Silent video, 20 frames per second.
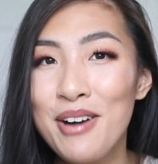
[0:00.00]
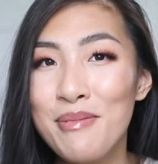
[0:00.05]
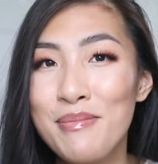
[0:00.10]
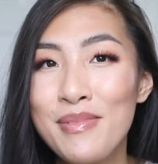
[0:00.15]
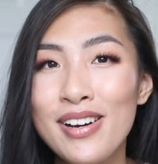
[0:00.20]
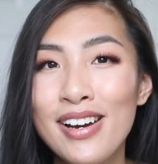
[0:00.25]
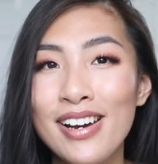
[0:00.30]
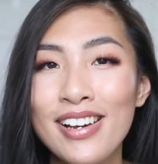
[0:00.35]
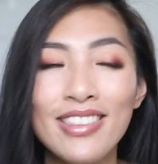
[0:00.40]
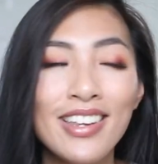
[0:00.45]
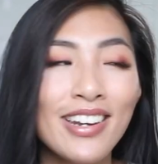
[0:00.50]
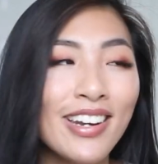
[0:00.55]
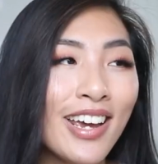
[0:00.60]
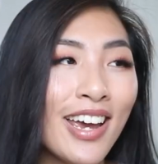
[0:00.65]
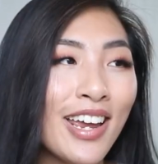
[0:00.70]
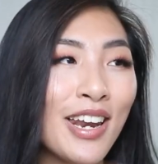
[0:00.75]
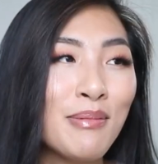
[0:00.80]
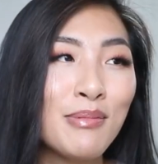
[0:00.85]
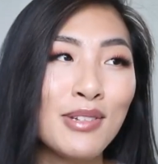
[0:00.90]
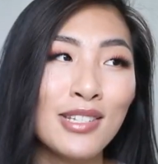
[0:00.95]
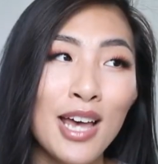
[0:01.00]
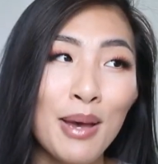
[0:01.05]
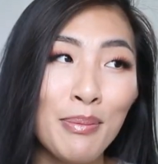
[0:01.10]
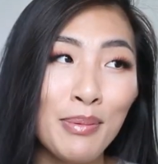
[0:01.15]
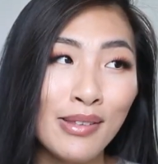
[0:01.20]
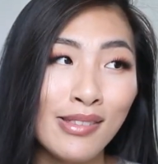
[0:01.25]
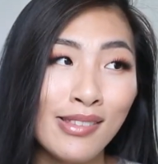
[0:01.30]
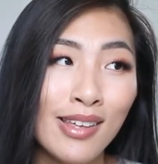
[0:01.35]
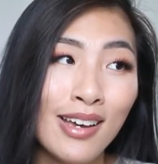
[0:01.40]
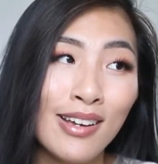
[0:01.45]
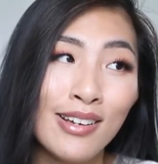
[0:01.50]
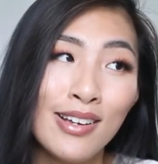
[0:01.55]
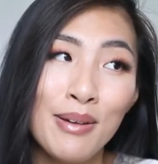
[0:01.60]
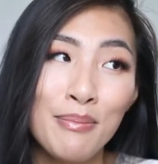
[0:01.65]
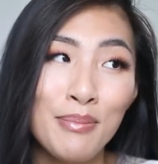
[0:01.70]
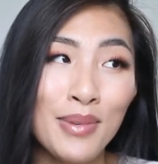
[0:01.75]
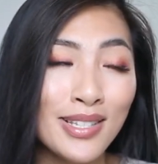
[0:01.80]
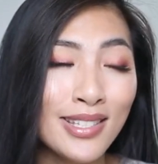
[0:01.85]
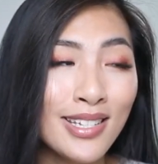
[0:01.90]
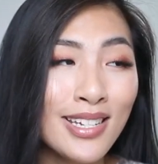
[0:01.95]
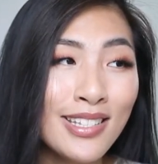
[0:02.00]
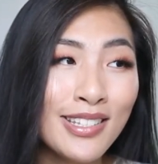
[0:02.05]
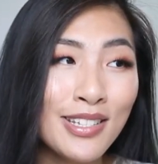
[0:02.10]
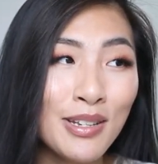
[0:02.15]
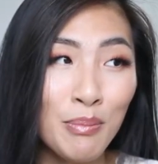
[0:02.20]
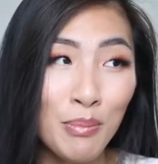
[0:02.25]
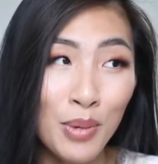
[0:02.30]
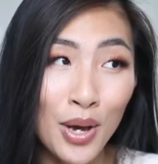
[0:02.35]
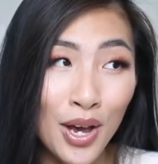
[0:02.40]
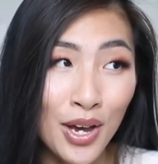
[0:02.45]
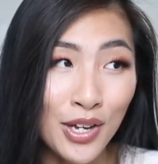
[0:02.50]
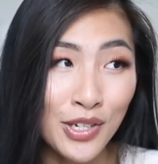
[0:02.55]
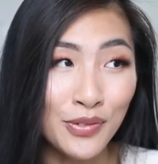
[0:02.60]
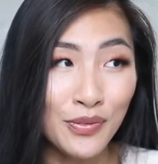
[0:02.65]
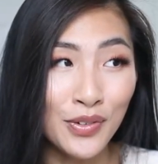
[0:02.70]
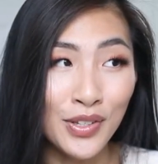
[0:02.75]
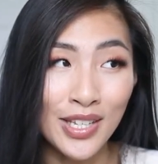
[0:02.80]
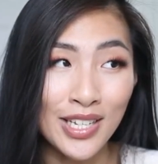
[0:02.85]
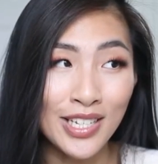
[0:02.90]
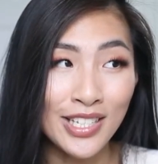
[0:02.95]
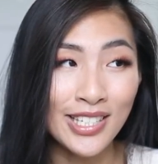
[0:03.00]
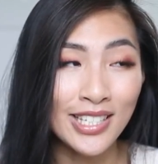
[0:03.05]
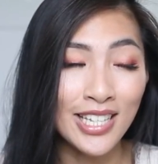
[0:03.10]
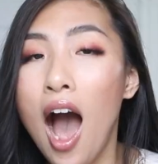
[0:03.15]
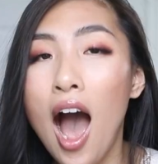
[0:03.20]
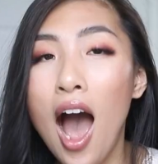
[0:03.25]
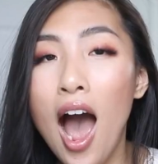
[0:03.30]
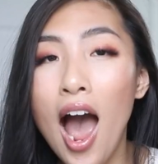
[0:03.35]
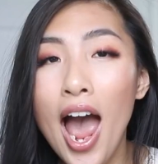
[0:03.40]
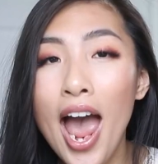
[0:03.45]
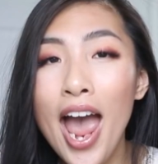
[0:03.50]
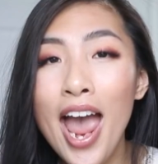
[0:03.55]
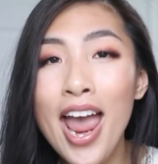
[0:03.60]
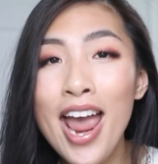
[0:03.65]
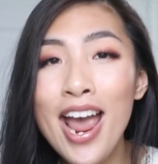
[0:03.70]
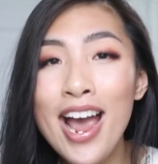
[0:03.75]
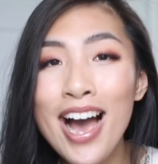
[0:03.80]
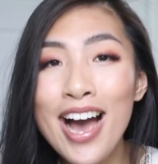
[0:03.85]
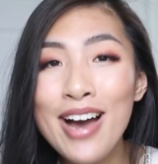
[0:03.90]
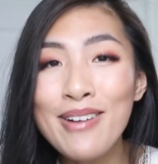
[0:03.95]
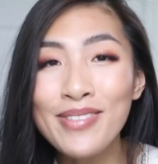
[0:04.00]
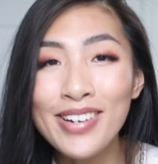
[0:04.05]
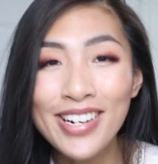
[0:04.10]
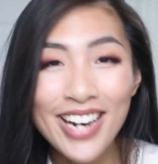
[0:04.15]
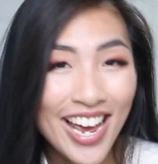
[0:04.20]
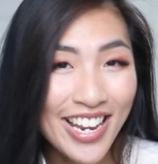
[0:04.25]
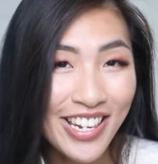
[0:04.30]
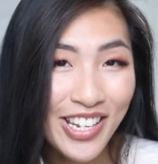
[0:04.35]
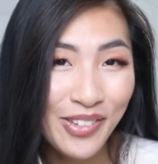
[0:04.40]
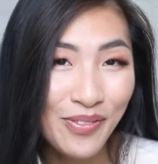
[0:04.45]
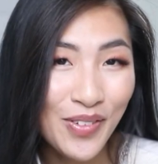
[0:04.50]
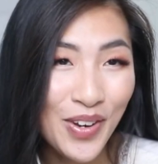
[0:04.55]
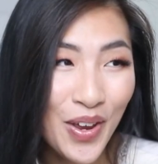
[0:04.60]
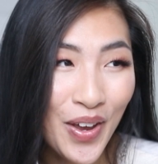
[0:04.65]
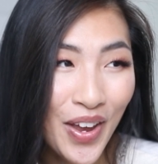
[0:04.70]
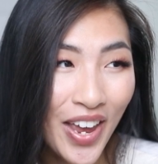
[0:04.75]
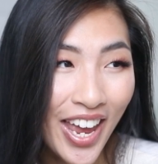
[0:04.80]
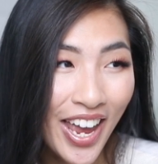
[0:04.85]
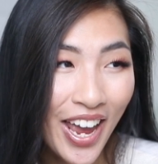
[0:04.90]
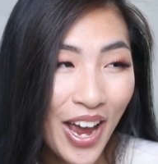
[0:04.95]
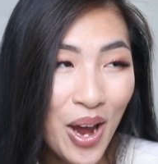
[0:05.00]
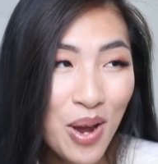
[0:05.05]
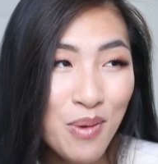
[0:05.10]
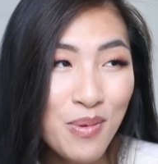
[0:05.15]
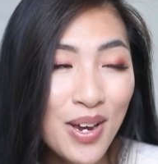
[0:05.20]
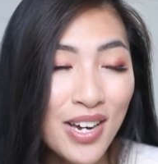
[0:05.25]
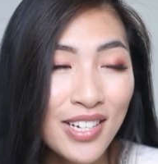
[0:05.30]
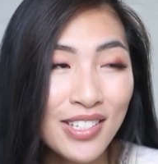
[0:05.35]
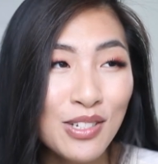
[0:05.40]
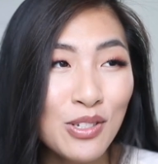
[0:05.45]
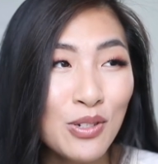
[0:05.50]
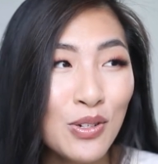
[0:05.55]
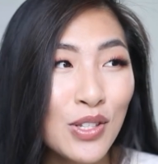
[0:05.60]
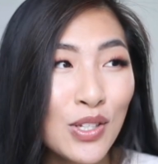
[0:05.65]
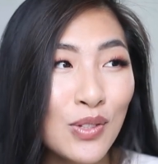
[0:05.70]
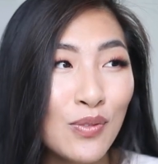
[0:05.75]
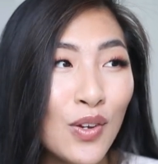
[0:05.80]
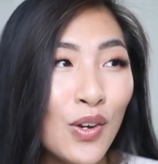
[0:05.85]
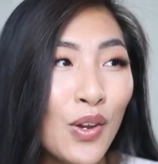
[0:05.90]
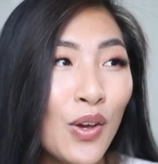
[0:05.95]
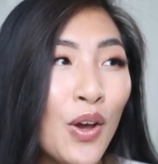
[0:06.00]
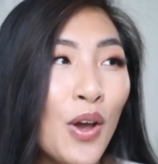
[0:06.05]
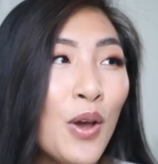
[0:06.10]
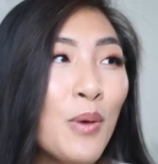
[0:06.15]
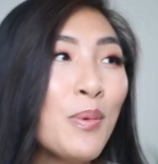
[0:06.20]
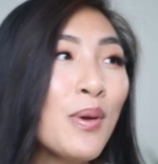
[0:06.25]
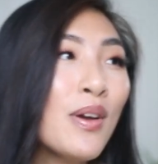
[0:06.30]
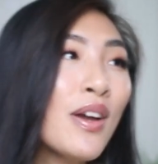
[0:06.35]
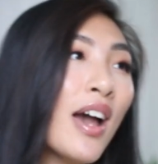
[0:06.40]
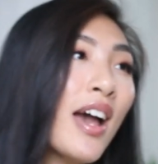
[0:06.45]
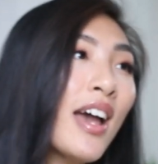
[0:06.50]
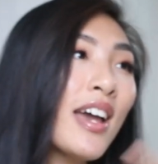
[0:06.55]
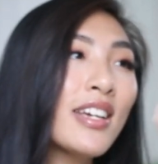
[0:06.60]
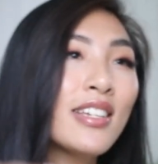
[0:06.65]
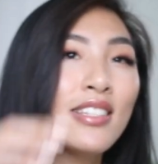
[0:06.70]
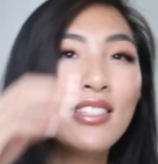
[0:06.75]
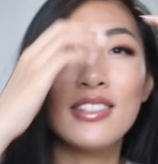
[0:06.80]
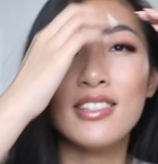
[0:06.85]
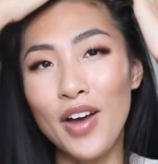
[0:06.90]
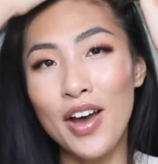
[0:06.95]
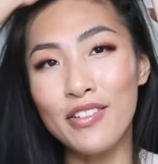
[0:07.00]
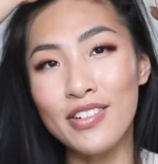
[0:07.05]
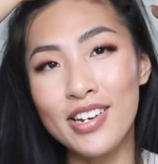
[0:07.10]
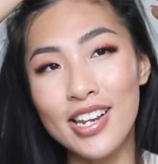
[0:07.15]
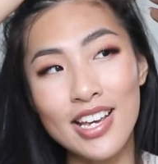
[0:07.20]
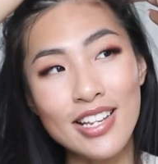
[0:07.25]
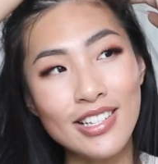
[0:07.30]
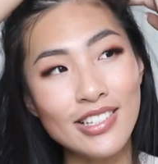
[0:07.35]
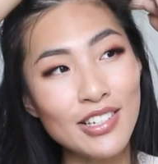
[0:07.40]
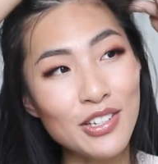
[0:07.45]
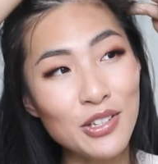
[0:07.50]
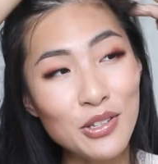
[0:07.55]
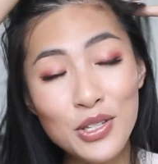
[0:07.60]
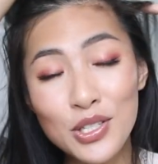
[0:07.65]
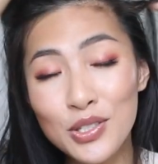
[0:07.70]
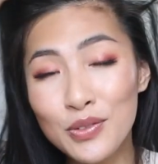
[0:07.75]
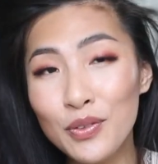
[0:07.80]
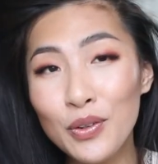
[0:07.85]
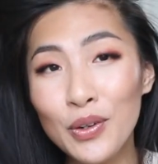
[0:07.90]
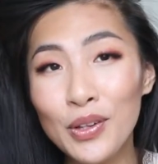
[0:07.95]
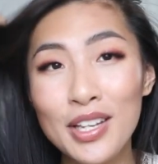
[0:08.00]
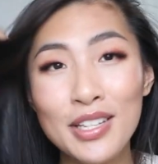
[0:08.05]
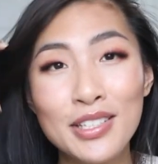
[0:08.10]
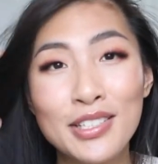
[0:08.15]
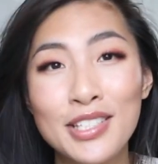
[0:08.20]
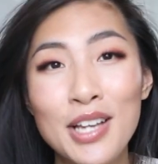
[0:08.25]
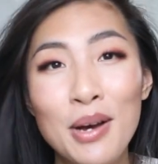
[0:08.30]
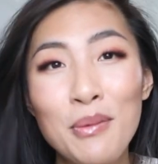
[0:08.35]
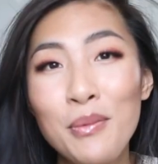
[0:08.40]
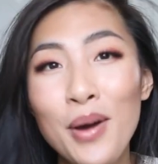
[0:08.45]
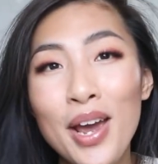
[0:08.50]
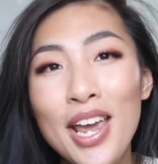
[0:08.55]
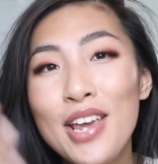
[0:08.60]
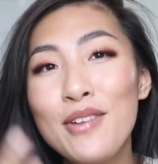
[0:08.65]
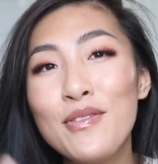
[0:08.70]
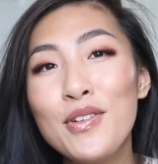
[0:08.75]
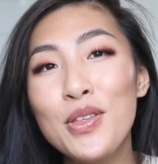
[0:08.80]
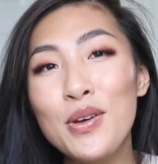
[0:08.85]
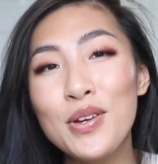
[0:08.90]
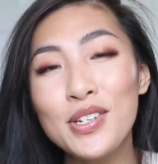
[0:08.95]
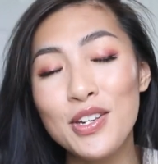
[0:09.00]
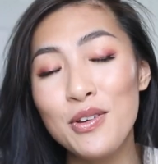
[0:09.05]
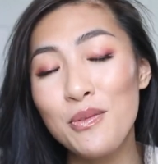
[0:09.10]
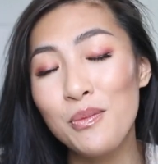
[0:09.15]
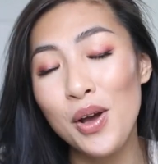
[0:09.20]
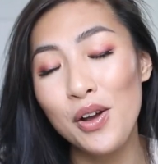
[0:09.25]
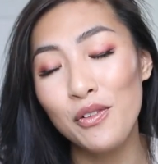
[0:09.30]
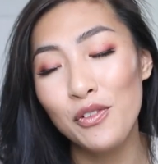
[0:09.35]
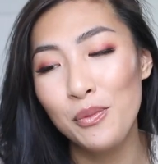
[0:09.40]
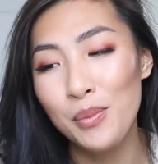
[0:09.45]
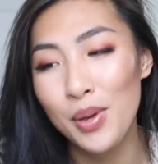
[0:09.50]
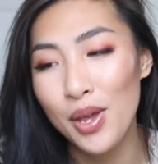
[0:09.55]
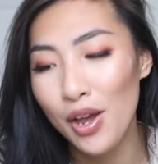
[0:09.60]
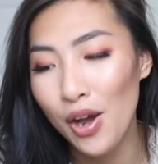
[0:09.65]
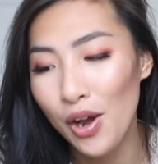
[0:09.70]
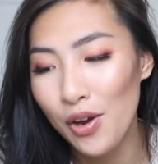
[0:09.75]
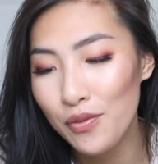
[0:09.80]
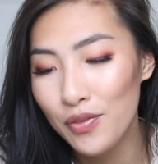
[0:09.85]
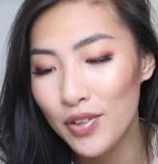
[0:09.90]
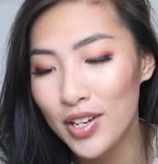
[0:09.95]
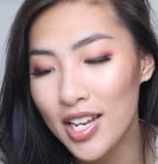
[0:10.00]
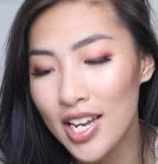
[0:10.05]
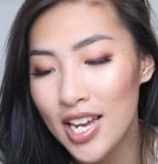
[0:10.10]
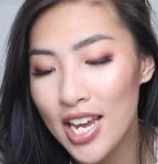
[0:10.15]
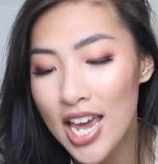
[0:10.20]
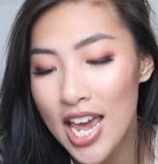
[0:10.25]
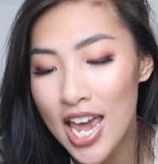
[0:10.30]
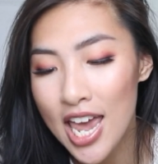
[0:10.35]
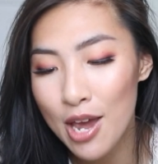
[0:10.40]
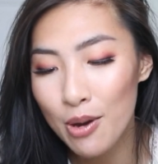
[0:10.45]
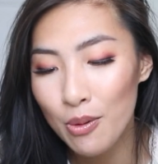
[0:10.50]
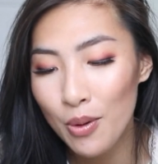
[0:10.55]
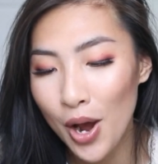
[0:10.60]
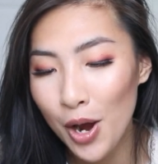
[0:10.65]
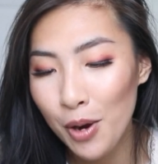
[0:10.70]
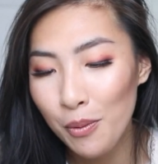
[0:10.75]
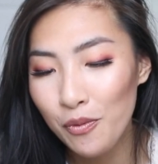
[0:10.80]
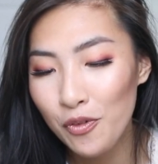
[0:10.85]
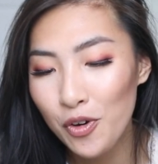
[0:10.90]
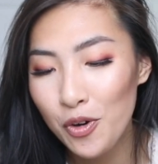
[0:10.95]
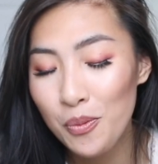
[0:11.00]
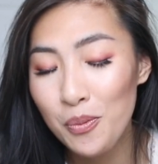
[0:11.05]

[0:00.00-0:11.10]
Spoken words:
But then again, I'm just happy that my skin didn't purge for this. I am going to end this video here. I hope you guys enjoyed this video. I hope you guys found it useful in some way, even though it didn't work for me. Hopefully it will help